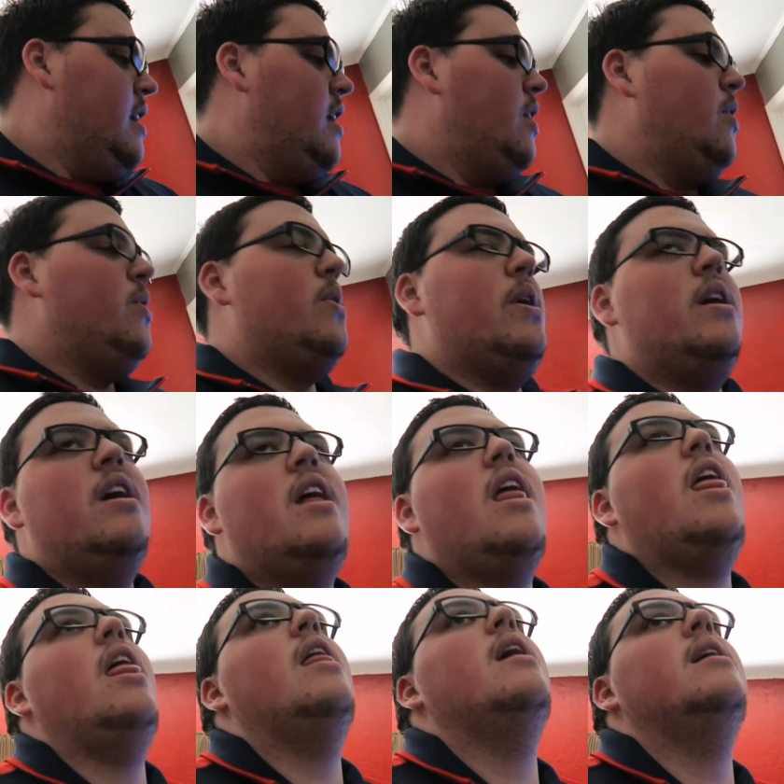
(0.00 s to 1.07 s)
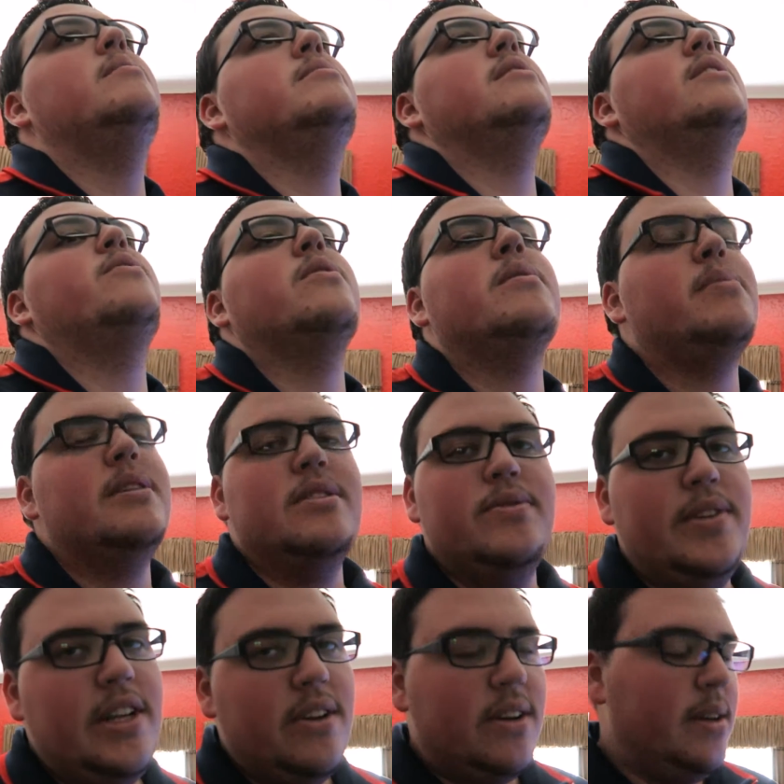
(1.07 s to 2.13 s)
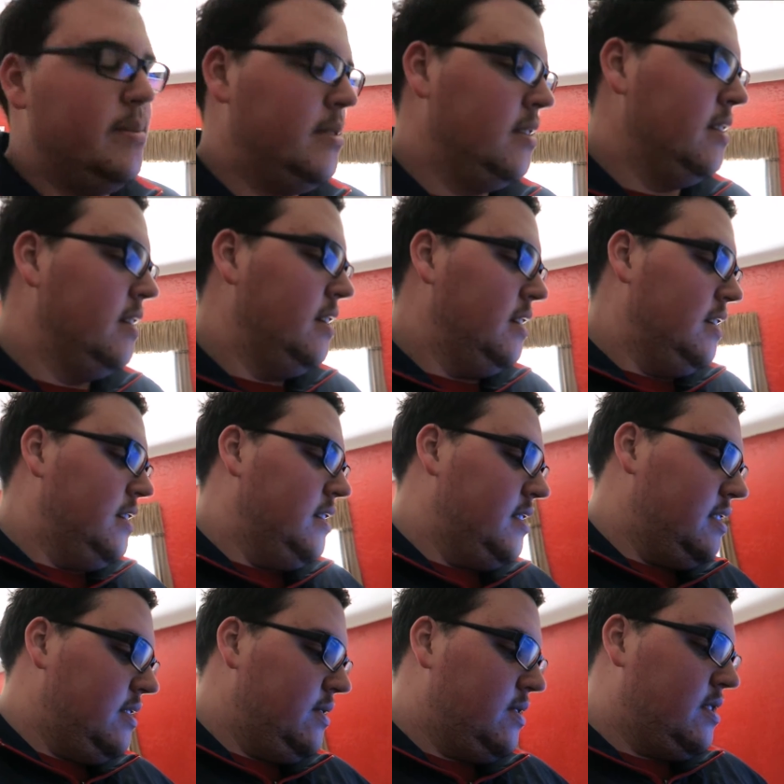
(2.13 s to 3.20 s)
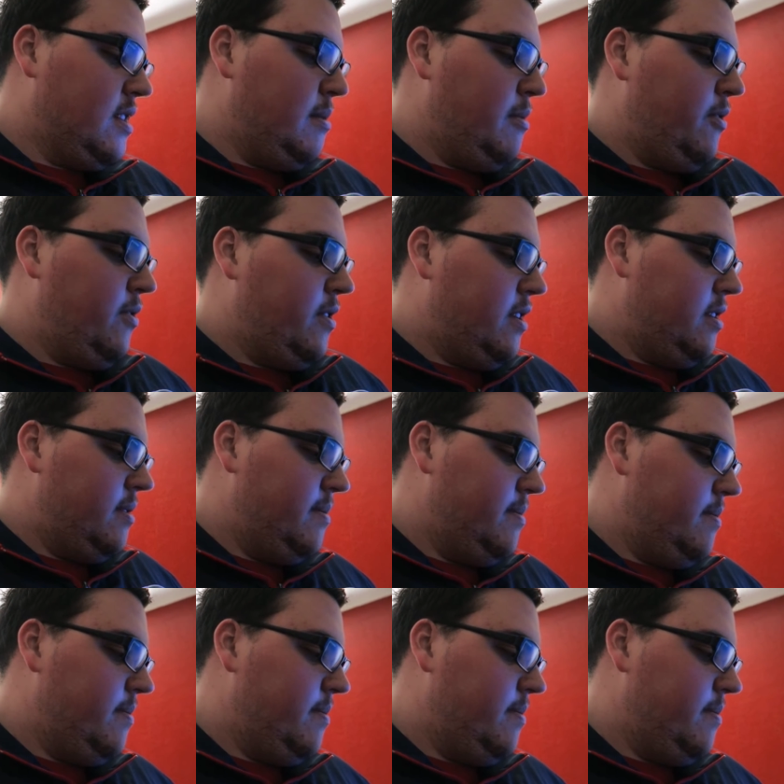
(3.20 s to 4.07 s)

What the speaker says: Oh, I'm stuffed. We're gonna play some video games. So it's gonna be fun.